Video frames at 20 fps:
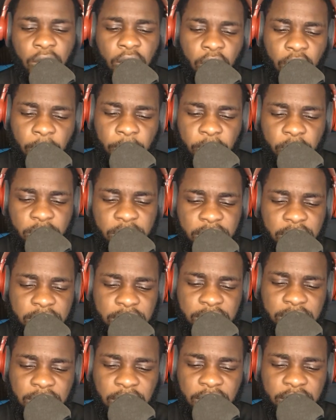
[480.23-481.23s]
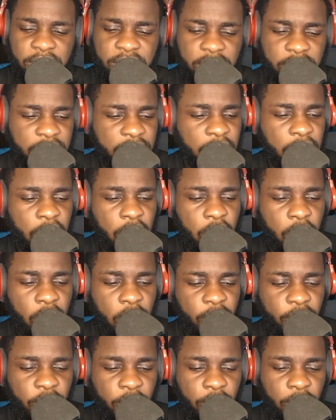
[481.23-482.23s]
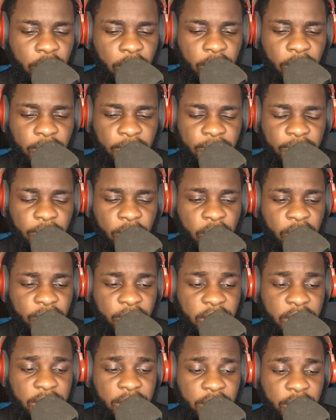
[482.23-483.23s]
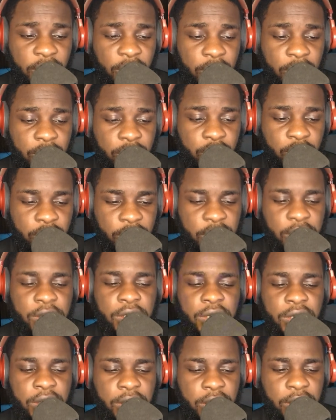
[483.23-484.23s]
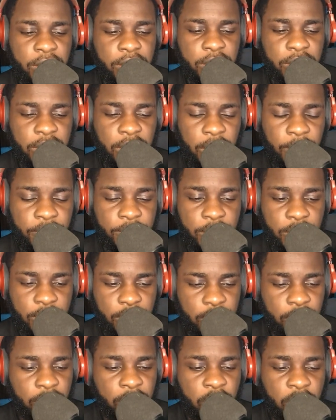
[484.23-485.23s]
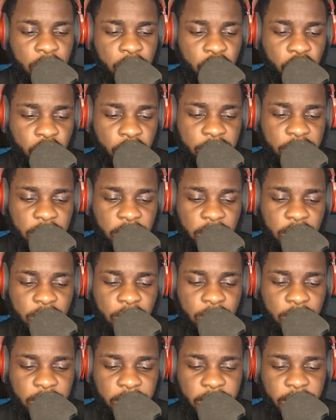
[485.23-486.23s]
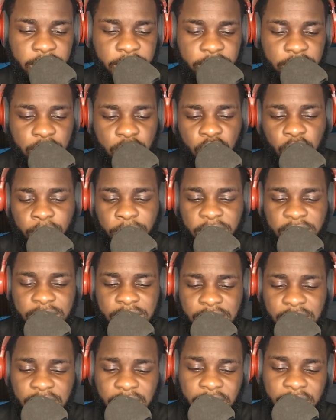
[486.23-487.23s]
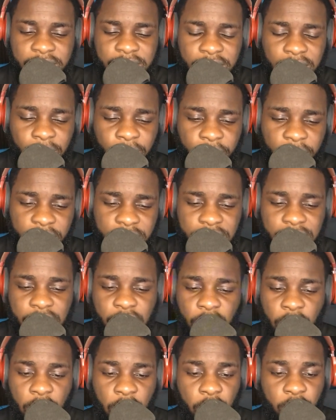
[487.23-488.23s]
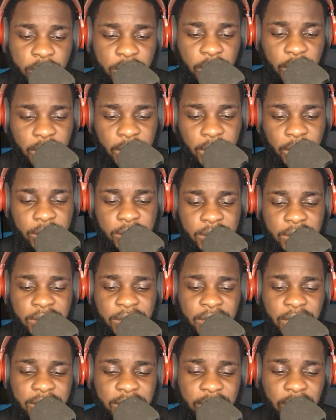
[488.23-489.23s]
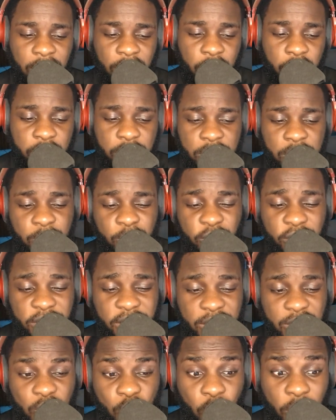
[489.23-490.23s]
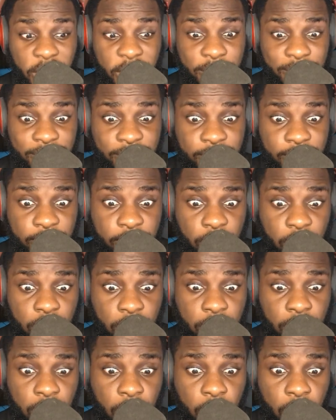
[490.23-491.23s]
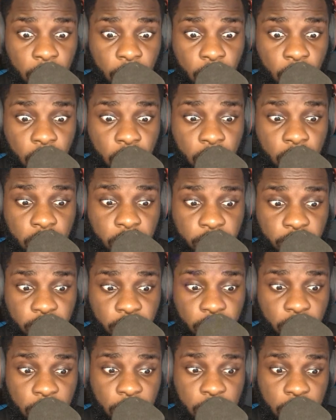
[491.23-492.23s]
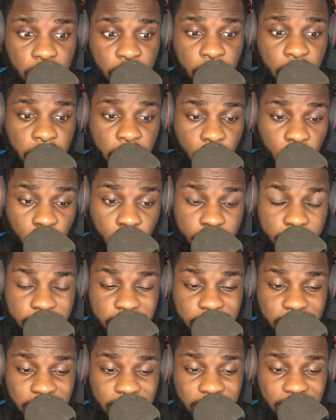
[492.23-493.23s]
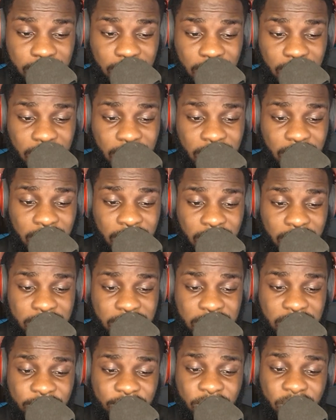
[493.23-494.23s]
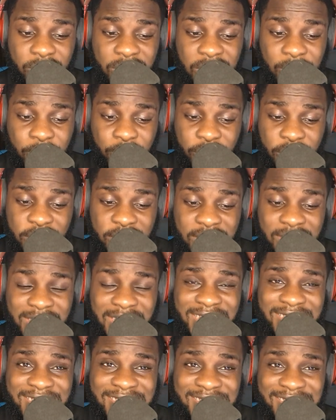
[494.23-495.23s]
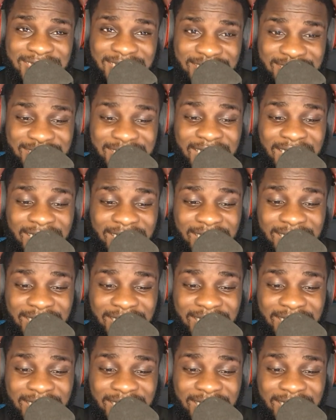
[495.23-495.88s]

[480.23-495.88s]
upon a stash of over 300 tapes showing Egonga in romantic escapades with a cast that includes his brother's wife, a cousin, and even the president's sister.